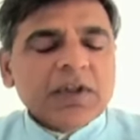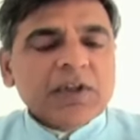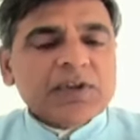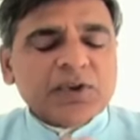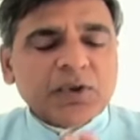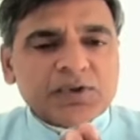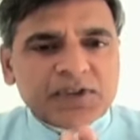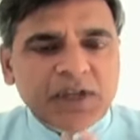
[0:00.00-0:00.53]

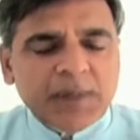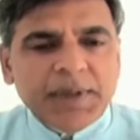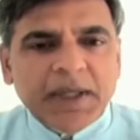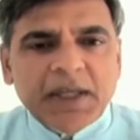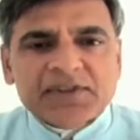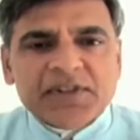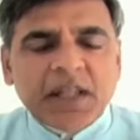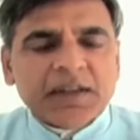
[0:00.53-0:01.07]
So SEBI
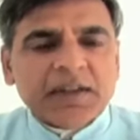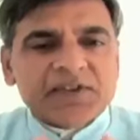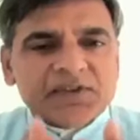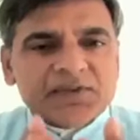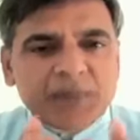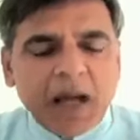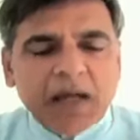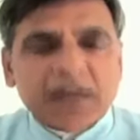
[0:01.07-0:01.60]
has done the
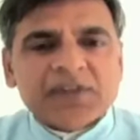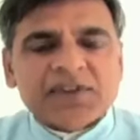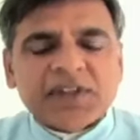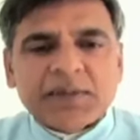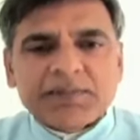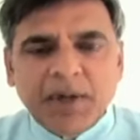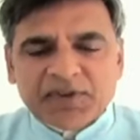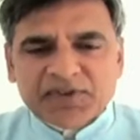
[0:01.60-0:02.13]
smartest
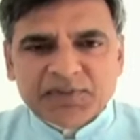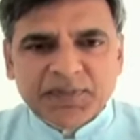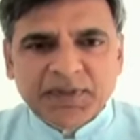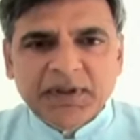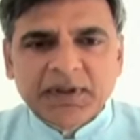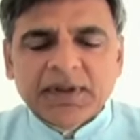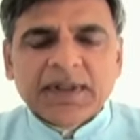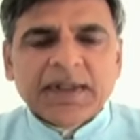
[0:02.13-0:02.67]
thing possible.
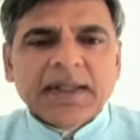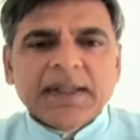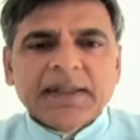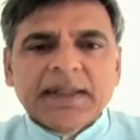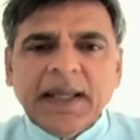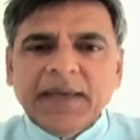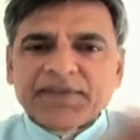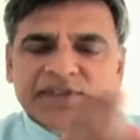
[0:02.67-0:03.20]

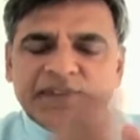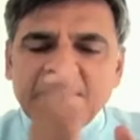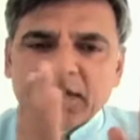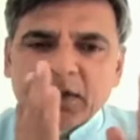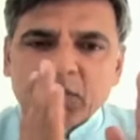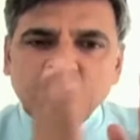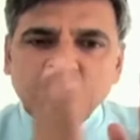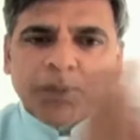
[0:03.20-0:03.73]
They have sent
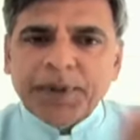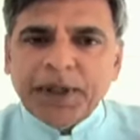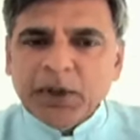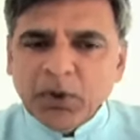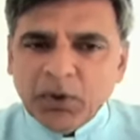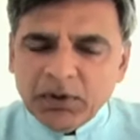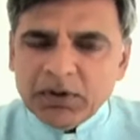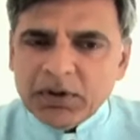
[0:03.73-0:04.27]
a
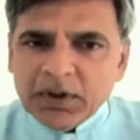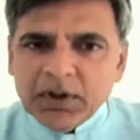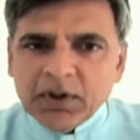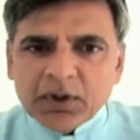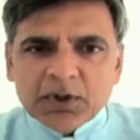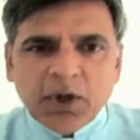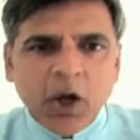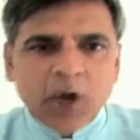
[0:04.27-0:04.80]
torpedo
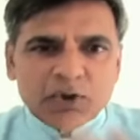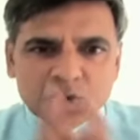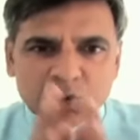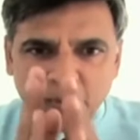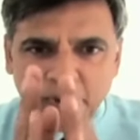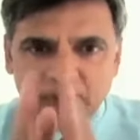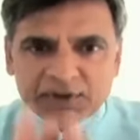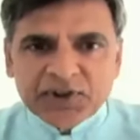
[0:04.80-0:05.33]
not
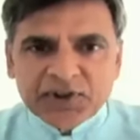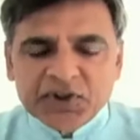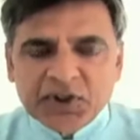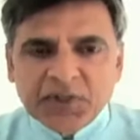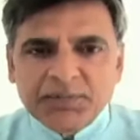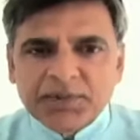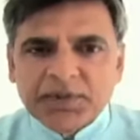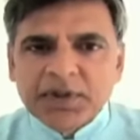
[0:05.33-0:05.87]
towards the
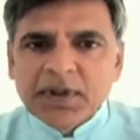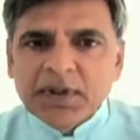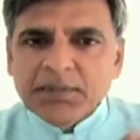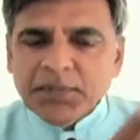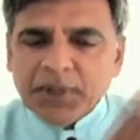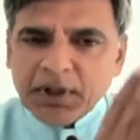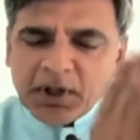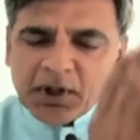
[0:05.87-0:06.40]
ship,
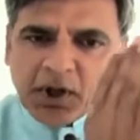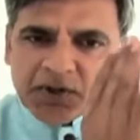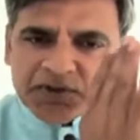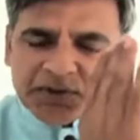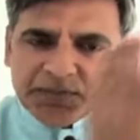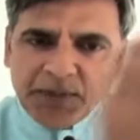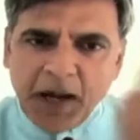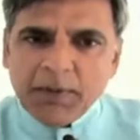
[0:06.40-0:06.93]
but across
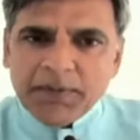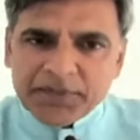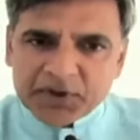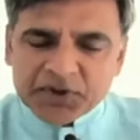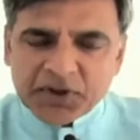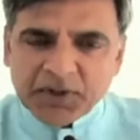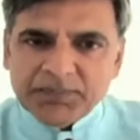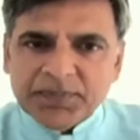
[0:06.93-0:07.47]
the bow of the
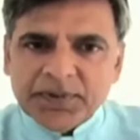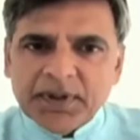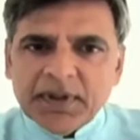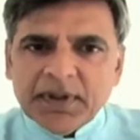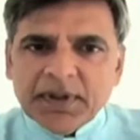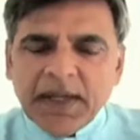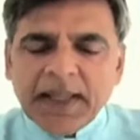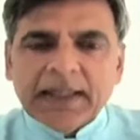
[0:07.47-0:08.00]
ship.
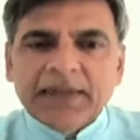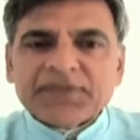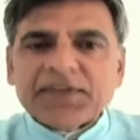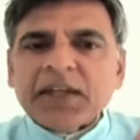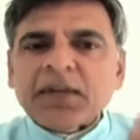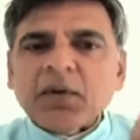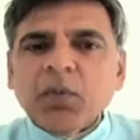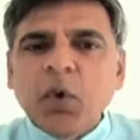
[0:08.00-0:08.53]
And they've
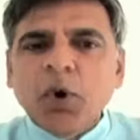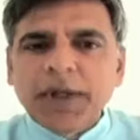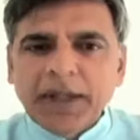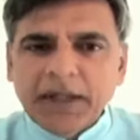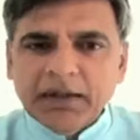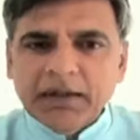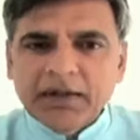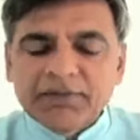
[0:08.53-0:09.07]
sent a
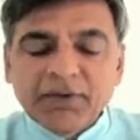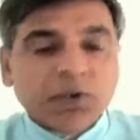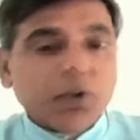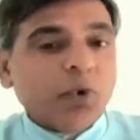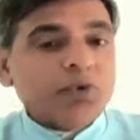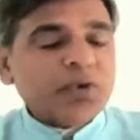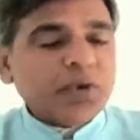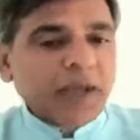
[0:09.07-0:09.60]
warning for
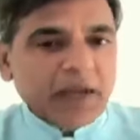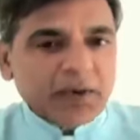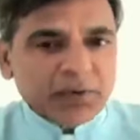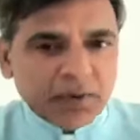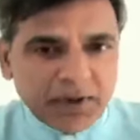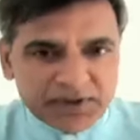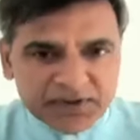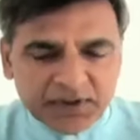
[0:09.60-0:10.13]
those who care to
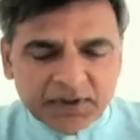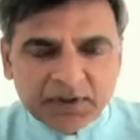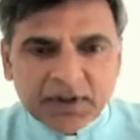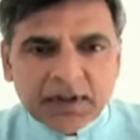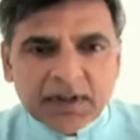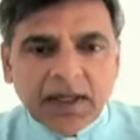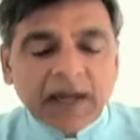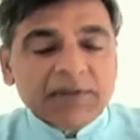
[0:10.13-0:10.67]
listen
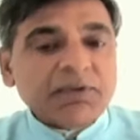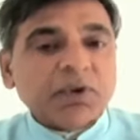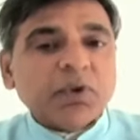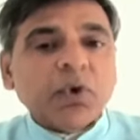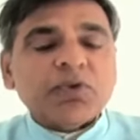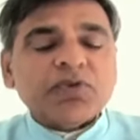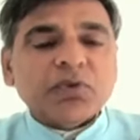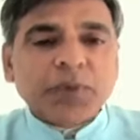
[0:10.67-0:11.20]
and for
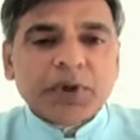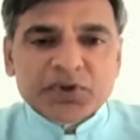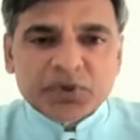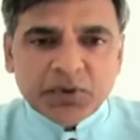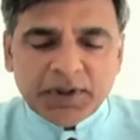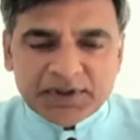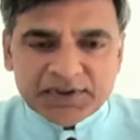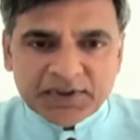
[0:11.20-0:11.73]
those who wish
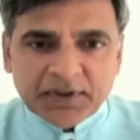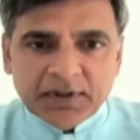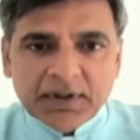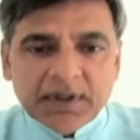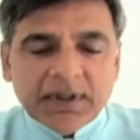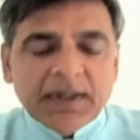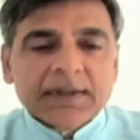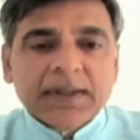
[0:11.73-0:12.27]
to listen
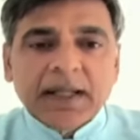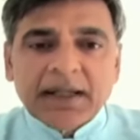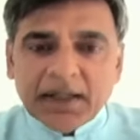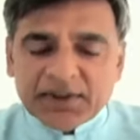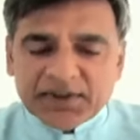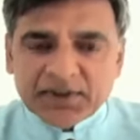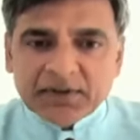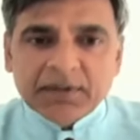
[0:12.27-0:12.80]
that
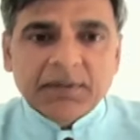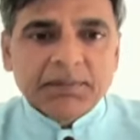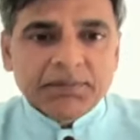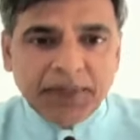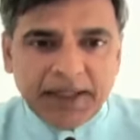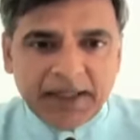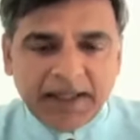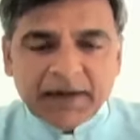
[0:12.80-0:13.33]
listen,
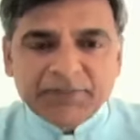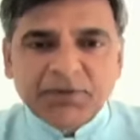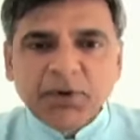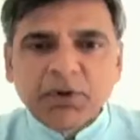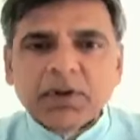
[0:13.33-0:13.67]
be careful.